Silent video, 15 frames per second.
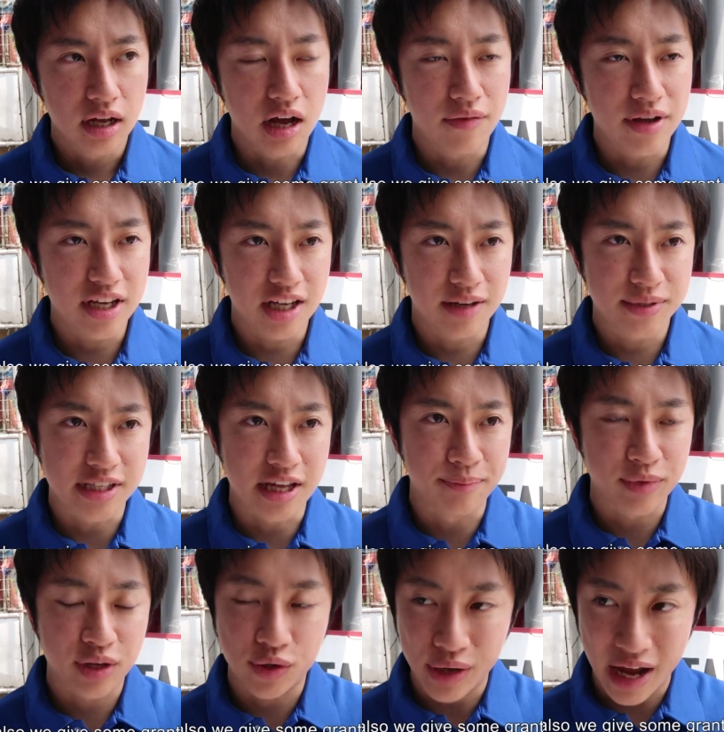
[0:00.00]
uh, we give
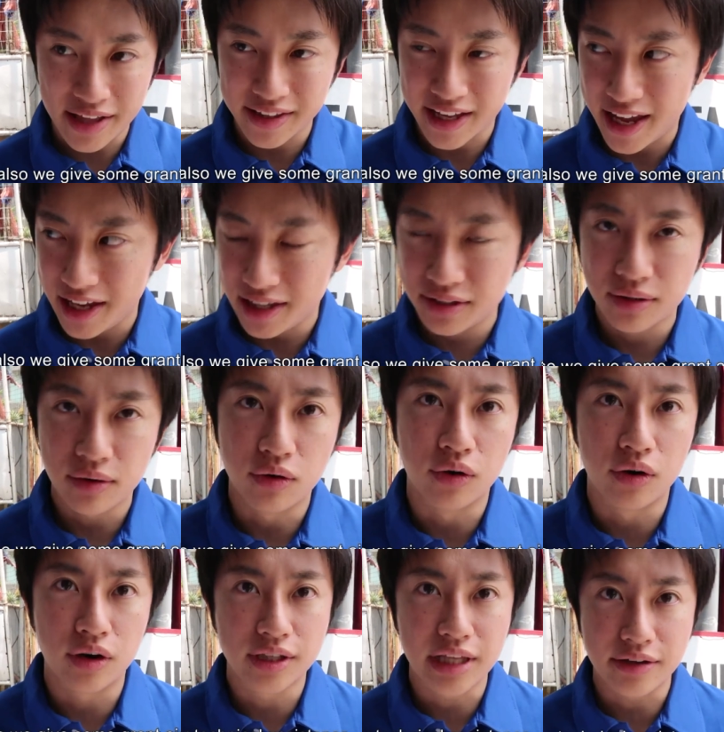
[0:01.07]
some grant aid
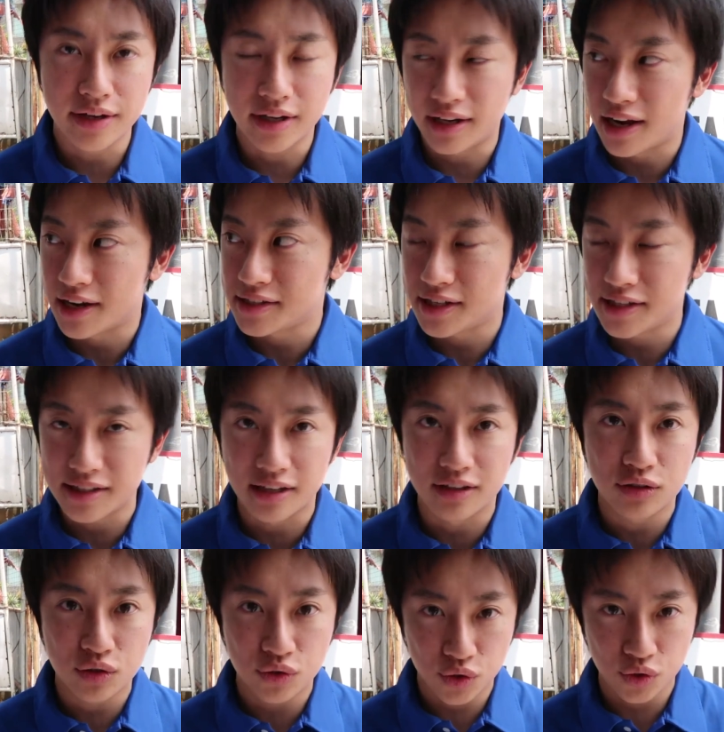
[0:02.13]
or technical
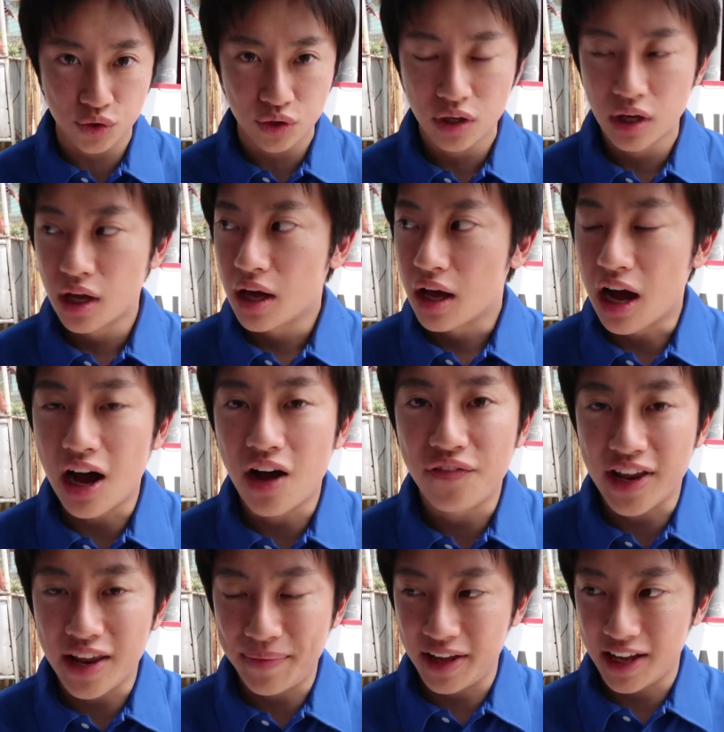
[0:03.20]
assistance to the
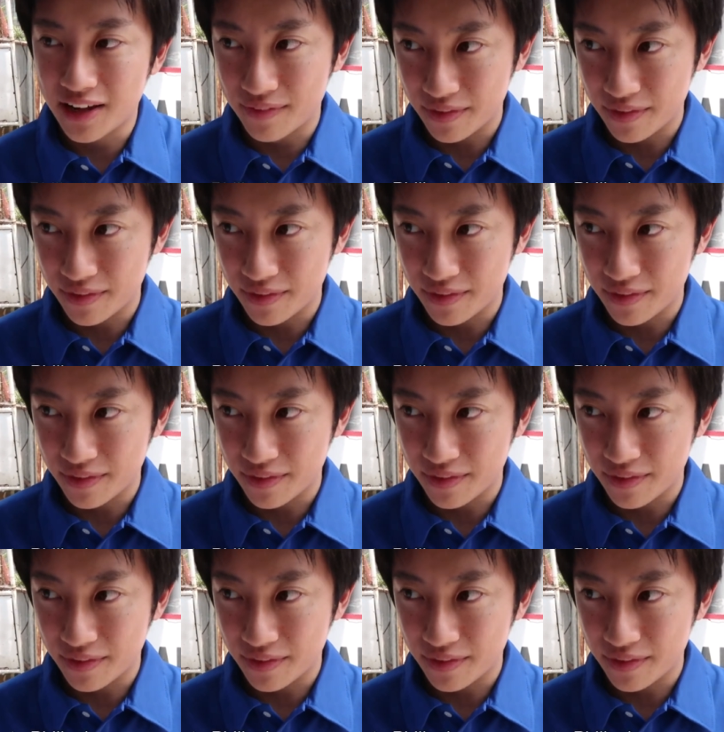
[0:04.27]
uh, Philippine